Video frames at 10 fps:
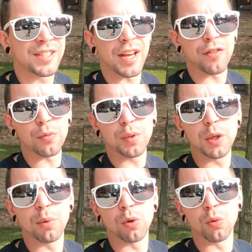seven
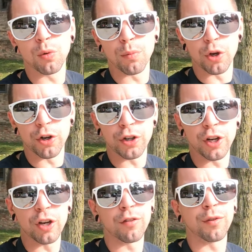people were murdered
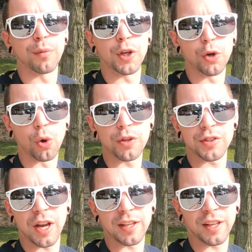here from the North
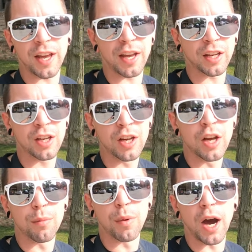Side Gang
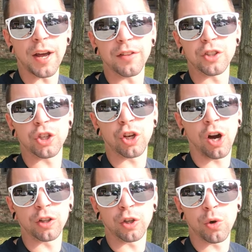by the
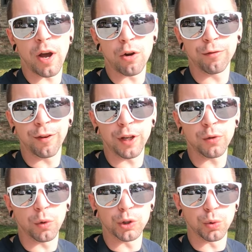Chicago outfit,
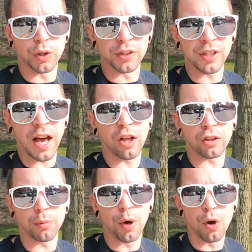which was Al
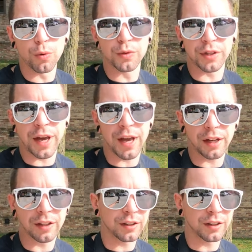Capone's gang.